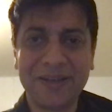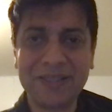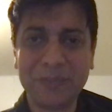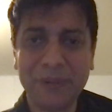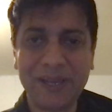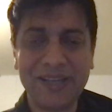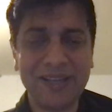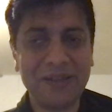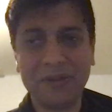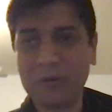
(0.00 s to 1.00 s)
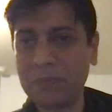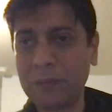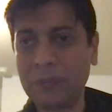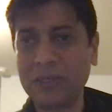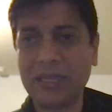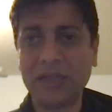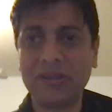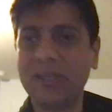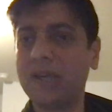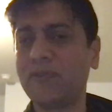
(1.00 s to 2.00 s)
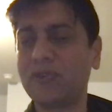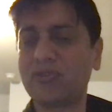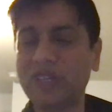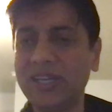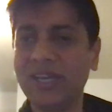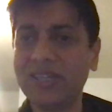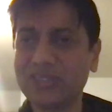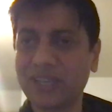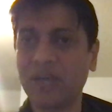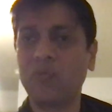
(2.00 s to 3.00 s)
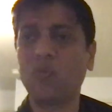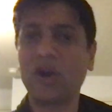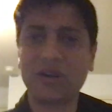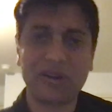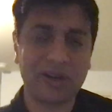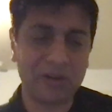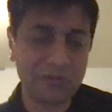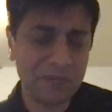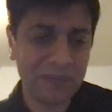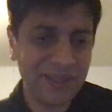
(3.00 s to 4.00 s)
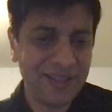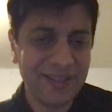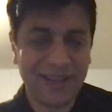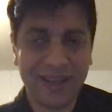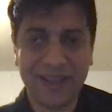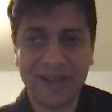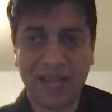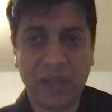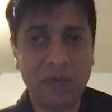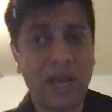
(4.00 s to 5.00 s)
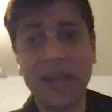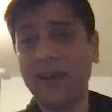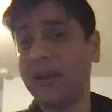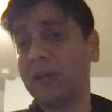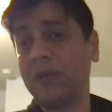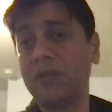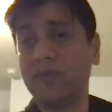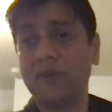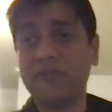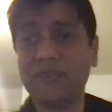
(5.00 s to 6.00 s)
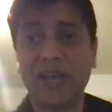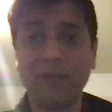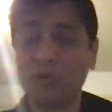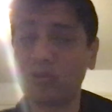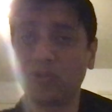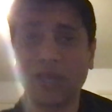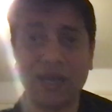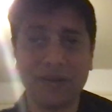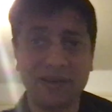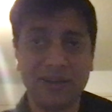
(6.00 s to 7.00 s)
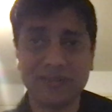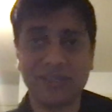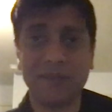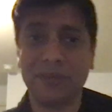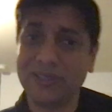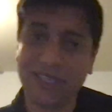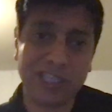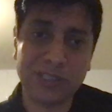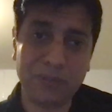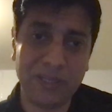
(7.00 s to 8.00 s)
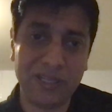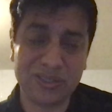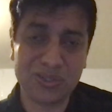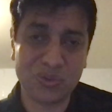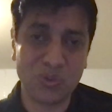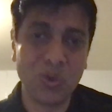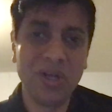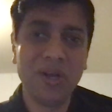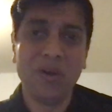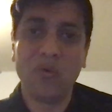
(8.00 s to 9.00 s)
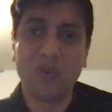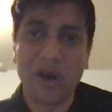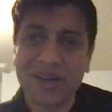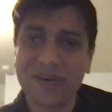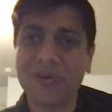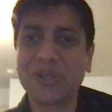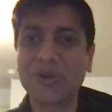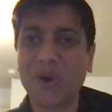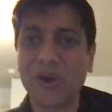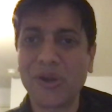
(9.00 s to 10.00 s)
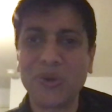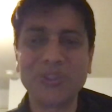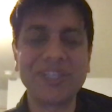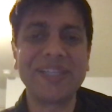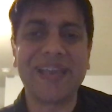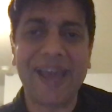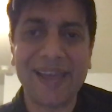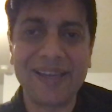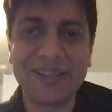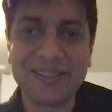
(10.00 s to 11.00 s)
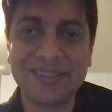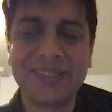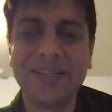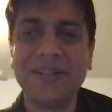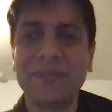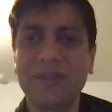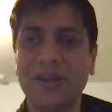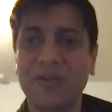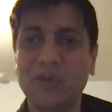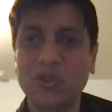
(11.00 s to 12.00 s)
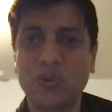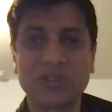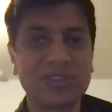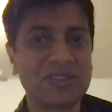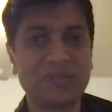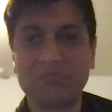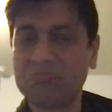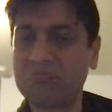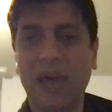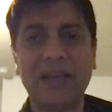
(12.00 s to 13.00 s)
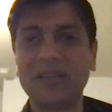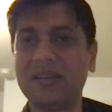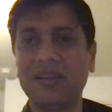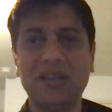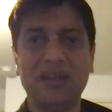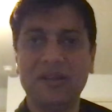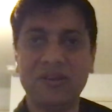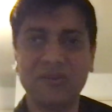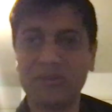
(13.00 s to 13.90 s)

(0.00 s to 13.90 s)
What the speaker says: Typically, people take ticket for 3 days and walk around, and I would highly recommend, if you have time to do that. It's an amazing experience to walk around the corridors and the alleys, which was back in the day,